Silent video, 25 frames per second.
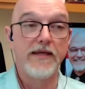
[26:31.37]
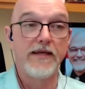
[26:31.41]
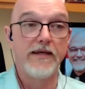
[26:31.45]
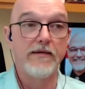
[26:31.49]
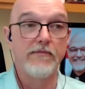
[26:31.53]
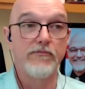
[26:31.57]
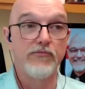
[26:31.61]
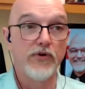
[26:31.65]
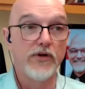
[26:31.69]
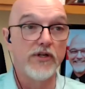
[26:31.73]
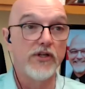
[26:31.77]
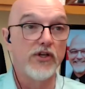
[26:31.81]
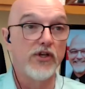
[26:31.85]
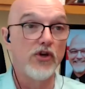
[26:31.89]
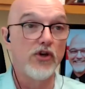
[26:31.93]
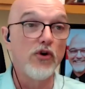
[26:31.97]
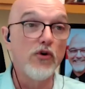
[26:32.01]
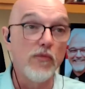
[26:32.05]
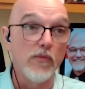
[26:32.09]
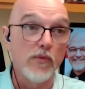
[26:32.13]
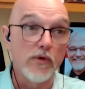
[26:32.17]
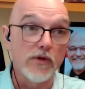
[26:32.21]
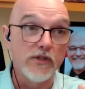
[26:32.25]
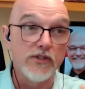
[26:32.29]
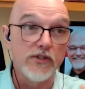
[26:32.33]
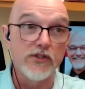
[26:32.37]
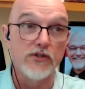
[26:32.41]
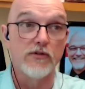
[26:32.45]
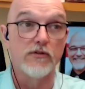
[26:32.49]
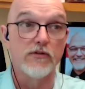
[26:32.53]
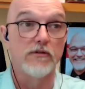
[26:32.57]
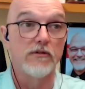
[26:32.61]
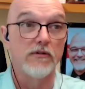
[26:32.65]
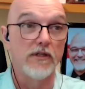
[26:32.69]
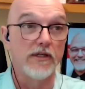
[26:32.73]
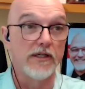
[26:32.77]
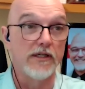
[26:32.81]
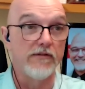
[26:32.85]
And Brit Hume would
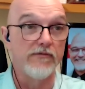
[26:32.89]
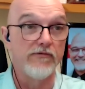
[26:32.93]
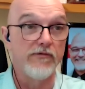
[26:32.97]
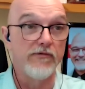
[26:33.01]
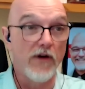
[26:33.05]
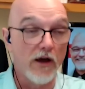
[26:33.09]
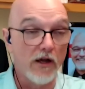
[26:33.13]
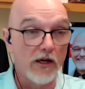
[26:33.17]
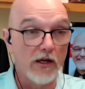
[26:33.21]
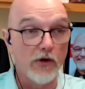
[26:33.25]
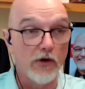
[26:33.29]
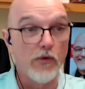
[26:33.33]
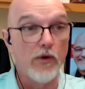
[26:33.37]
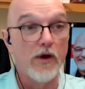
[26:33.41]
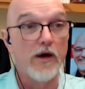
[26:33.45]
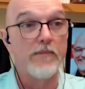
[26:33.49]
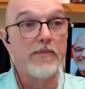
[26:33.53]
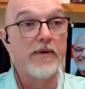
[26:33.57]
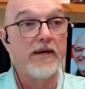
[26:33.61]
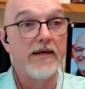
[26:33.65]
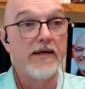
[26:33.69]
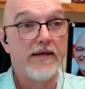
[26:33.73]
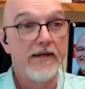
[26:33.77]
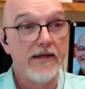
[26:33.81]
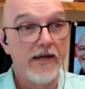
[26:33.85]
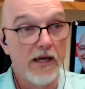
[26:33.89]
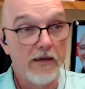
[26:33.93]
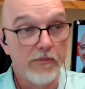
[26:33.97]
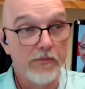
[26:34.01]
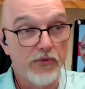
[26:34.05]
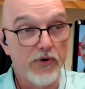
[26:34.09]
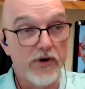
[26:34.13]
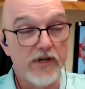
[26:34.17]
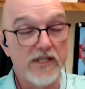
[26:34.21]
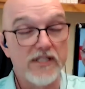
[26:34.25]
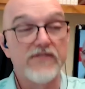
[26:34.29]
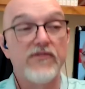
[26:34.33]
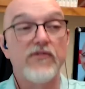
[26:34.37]
certainly follow up
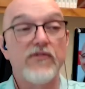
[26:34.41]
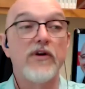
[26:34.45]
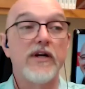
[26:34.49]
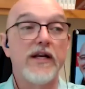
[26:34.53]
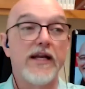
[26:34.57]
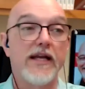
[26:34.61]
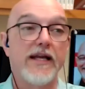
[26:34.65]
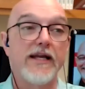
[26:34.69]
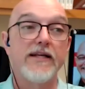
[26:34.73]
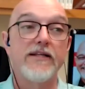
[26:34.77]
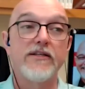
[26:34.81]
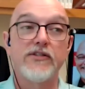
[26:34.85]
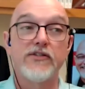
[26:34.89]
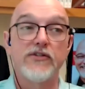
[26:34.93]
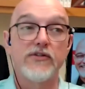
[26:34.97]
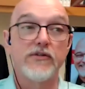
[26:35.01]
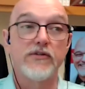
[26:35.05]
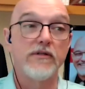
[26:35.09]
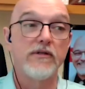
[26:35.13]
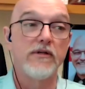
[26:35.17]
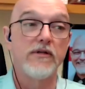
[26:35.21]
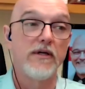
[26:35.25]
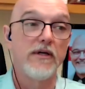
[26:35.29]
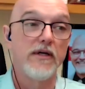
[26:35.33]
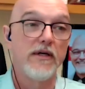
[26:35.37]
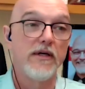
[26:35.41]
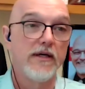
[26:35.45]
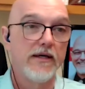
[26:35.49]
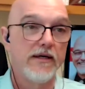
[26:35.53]
and press for an answer.